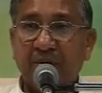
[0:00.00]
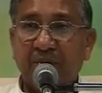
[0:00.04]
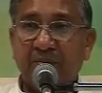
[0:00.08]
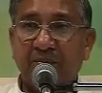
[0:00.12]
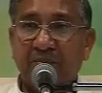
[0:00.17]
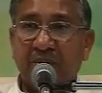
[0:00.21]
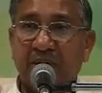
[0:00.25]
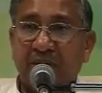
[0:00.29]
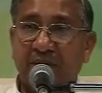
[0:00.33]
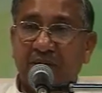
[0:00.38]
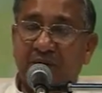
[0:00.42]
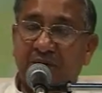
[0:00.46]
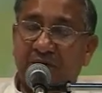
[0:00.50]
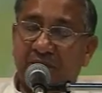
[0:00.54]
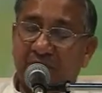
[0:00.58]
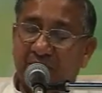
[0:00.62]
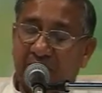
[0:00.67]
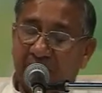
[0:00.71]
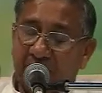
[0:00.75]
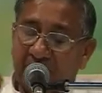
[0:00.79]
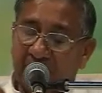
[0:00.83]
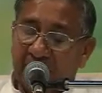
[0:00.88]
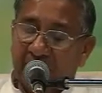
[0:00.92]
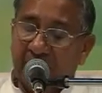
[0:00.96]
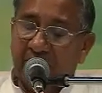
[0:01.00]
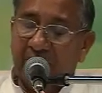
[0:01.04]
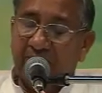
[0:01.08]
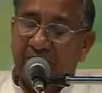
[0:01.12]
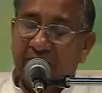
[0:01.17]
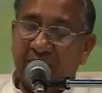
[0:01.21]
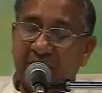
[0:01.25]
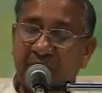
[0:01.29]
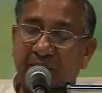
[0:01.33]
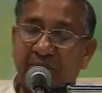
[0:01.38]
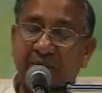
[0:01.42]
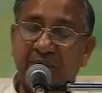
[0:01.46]
But if
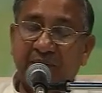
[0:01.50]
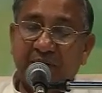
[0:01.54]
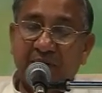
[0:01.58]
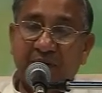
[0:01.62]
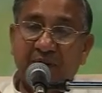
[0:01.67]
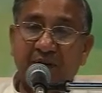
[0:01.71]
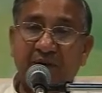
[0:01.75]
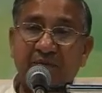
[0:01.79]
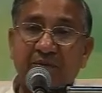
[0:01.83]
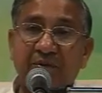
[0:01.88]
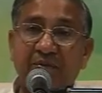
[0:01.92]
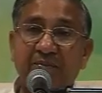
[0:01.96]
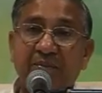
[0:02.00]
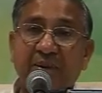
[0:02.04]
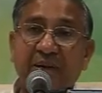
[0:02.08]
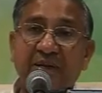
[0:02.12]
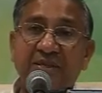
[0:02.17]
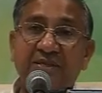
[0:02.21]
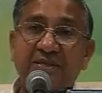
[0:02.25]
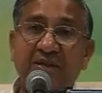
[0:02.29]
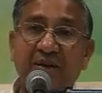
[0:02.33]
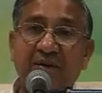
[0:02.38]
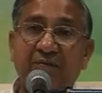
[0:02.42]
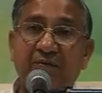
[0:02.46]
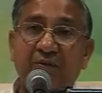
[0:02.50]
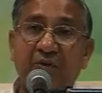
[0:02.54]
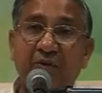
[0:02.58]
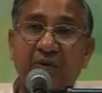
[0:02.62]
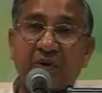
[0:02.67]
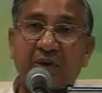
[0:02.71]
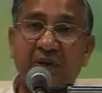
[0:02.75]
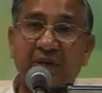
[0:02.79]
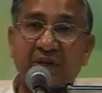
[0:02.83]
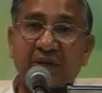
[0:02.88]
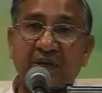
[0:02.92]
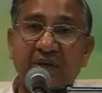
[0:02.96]
I am taking with myself
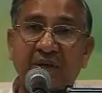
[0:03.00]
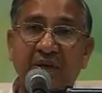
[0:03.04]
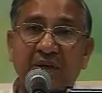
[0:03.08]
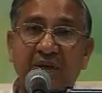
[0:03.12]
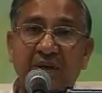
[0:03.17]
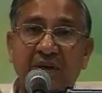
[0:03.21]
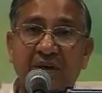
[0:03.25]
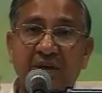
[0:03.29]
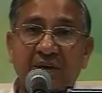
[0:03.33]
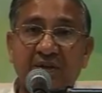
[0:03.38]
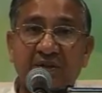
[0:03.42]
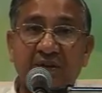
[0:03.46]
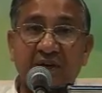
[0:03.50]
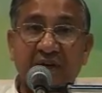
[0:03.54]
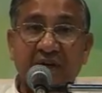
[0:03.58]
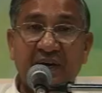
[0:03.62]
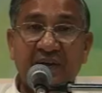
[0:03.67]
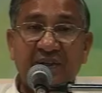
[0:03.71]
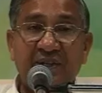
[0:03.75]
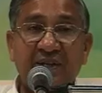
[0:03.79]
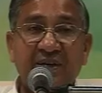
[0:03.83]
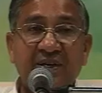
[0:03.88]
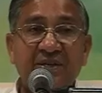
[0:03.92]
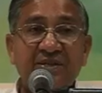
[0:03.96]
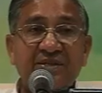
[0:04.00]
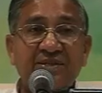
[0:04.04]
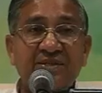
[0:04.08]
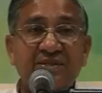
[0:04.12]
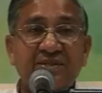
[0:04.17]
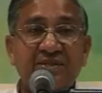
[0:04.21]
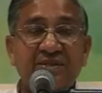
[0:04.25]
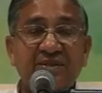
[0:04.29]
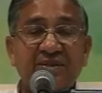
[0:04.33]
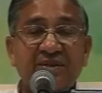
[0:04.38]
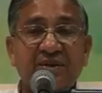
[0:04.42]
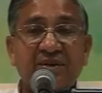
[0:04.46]
only, the
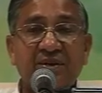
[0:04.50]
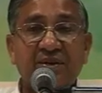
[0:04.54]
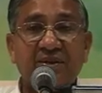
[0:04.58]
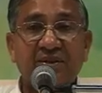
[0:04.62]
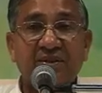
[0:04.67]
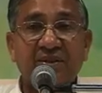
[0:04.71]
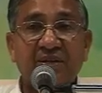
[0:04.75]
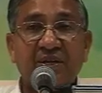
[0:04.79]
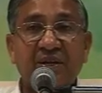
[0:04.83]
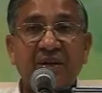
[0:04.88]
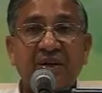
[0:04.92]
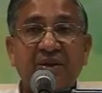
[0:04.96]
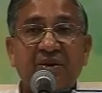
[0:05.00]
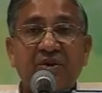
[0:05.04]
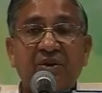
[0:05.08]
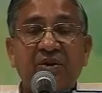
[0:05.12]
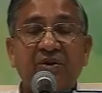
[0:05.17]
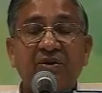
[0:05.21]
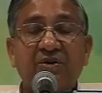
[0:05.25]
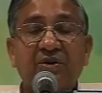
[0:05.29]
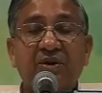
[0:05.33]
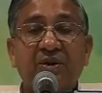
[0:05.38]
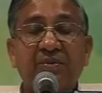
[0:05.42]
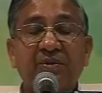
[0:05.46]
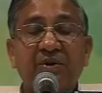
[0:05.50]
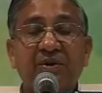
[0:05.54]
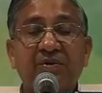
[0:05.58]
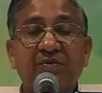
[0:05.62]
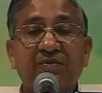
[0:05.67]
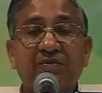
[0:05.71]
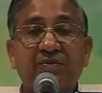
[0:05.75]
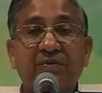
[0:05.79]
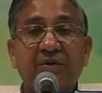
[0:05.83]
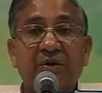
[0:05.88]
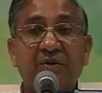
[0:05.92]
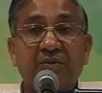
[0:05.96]
others, they are not coming
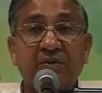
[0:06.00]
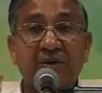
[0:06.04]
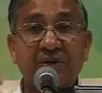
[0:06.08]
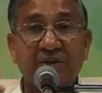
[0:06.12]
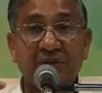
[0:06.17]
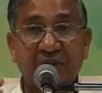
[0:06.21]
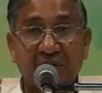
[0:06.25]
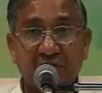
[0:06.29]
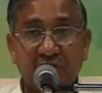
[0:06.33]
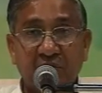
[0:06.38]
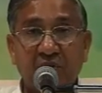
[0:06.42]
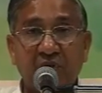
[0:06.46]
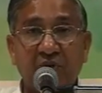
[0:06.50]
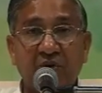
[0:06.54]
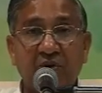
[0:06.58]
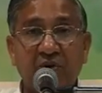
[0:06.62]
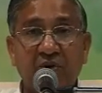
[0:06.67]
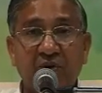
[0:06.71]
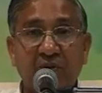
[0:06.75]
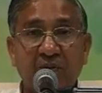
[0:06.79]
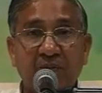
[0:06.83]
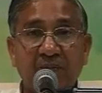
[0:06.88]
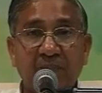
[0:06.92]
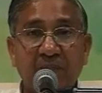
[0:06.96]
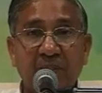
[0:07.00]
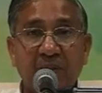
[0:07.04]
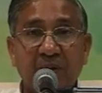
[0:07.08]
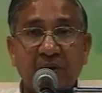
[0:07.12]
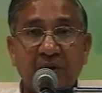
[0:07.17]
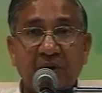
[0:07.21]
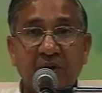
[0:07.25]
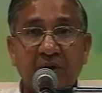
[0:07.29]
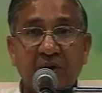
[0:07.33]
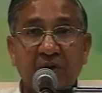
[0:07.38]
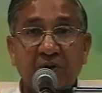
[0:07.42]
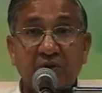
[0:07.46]
forward, they don't know.
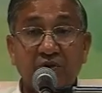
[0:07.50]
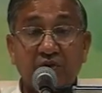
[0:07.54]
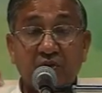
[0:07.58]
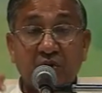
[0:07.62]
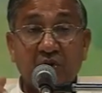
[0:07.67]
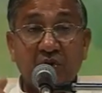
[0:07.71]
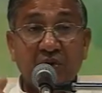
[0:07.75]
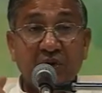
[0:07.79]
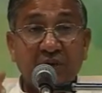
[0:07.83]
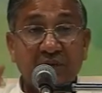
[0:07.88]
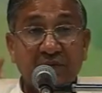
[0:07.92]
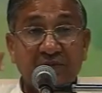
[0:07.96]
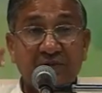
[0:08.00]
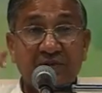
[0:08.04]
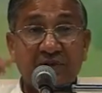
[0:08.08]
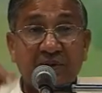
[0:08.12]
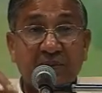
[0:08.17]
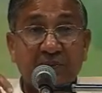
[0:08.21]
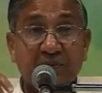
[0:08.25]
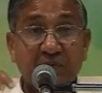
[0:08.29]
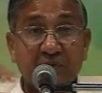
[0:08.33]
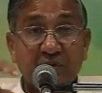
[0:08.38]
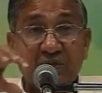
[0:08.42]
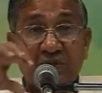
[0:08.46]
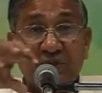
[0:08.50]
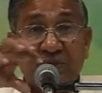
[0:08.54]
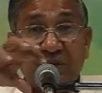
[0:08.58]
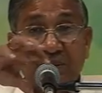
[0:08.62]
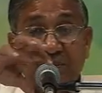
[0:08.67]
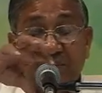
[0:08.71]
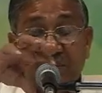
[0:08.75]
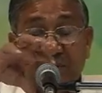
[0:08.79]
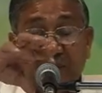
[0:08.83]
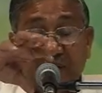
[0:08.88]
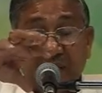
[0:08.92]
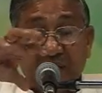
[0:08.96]
So if suppose
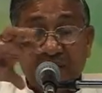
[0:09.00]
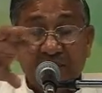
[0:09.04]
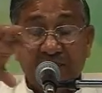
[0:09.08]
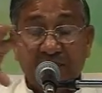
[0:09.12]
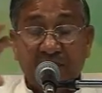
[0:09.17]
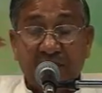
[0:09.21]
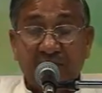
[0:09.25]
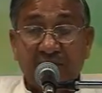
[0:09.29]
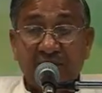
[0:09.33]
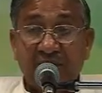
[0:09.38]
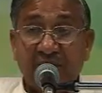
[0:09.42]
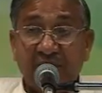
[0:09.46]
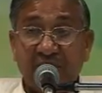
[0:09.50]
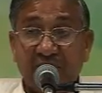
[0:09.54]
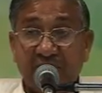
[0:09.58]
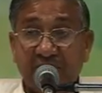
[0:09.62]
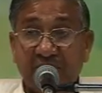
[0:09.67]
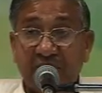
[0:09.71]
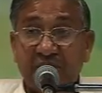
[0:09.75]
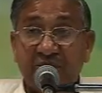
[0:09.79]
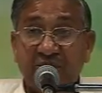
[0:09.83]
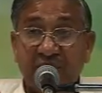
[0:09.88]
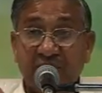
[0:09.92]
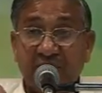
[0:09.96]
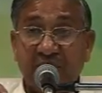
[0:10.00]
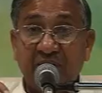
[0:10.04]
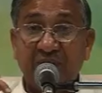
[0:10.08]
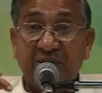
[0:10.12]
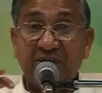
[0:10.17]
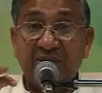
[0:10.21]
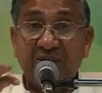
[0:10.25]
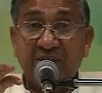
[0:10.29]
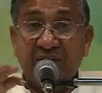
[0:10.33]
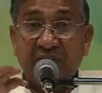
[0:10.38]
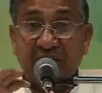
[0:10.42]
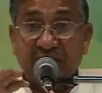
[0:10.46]
some type of this one
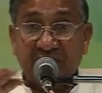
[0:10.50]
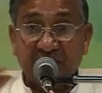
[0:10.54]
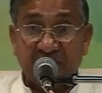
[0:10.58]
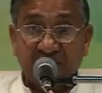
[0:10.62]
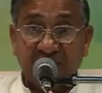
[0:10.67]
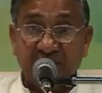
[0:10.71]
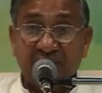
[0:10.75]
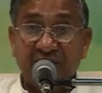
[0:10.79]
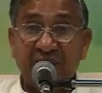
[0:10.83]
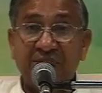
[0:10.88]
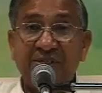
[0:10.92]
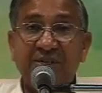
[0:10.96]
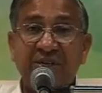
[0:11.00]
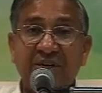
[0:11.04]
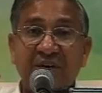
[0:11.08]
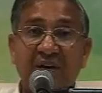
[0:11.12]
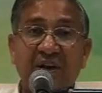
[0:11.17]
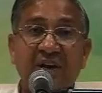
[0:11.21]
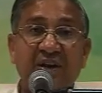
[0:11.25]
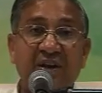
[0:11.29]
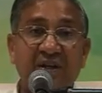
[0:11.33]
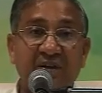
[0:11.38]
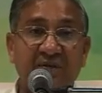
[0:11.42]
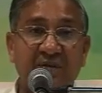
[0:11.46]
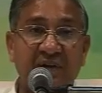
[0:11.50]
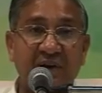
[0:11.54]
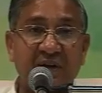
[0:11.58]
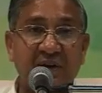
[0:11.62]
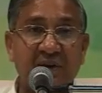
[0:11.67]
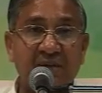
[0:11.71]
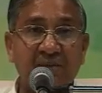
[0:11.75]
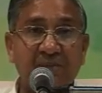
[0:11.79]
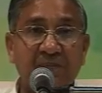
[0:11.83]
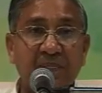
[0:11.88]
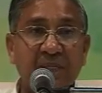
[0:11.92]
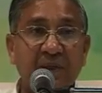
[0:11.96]
is there at the physical
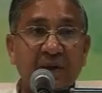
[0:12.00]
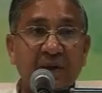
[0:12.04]
level,